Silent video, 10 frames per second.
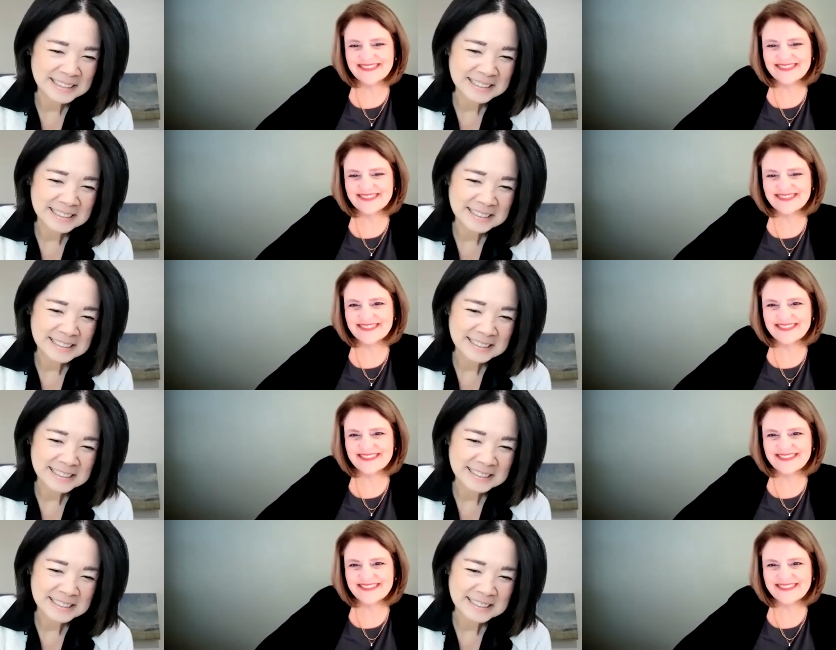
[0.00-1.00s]

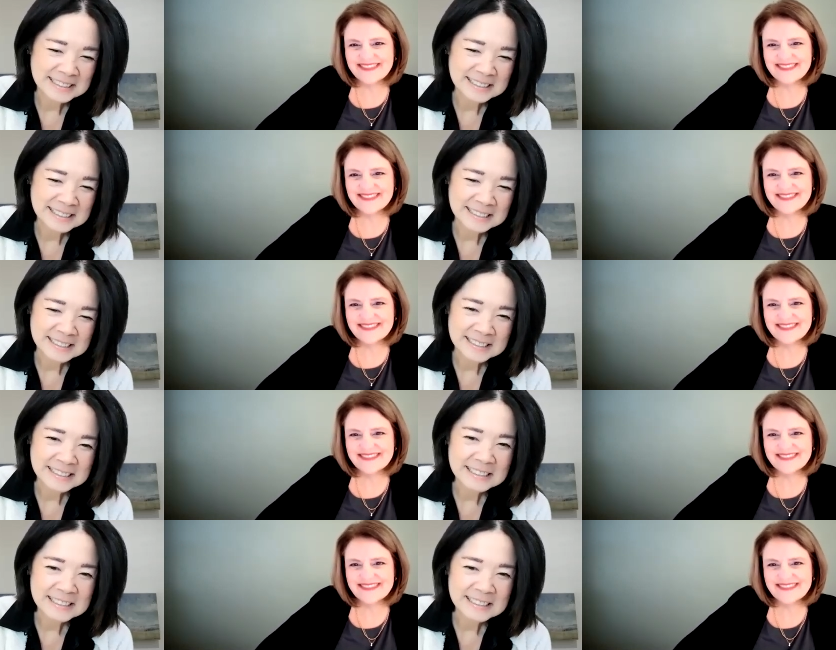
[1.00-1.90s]
Nothing is said.